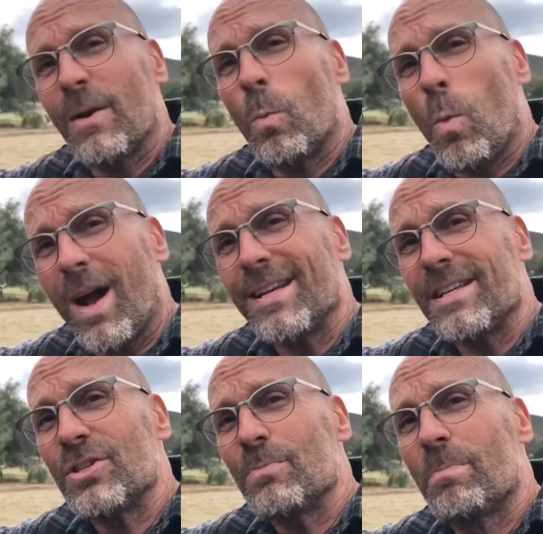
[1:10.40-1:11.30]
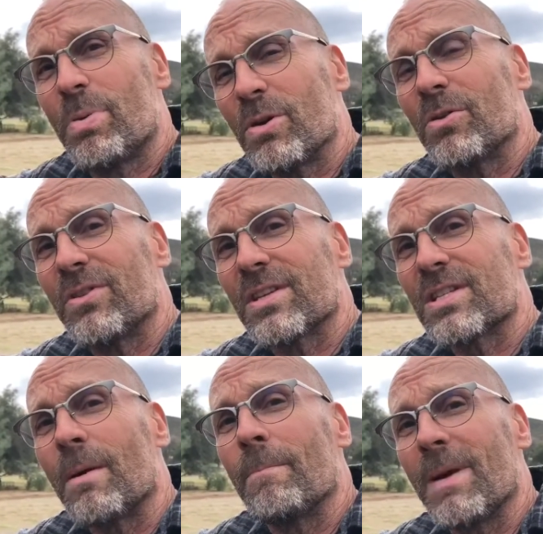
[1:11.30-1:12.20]
why did you build this
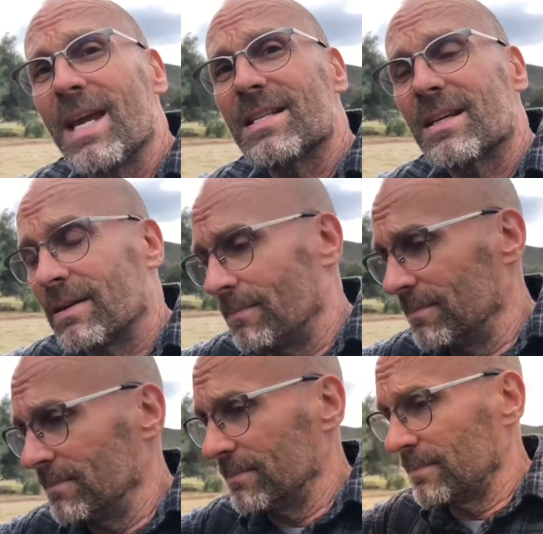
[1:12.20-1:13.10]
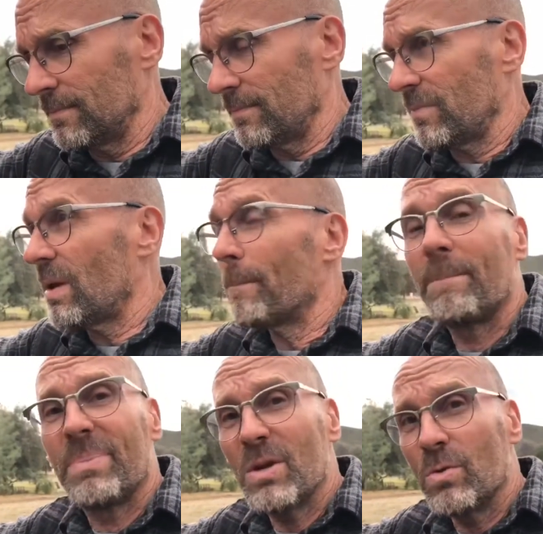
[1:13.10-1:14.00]
amazing,
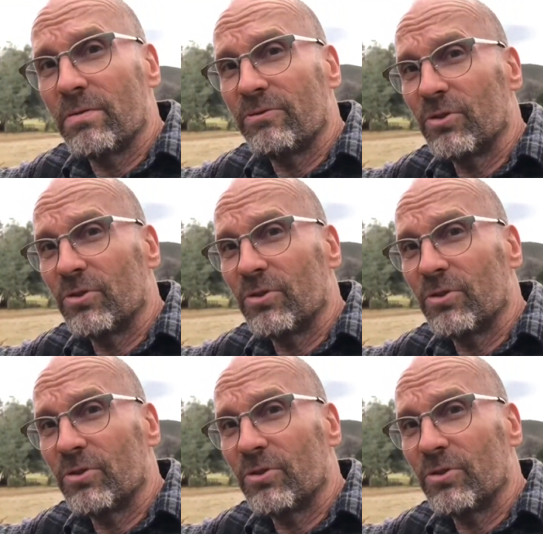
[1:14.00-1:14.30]
beautiful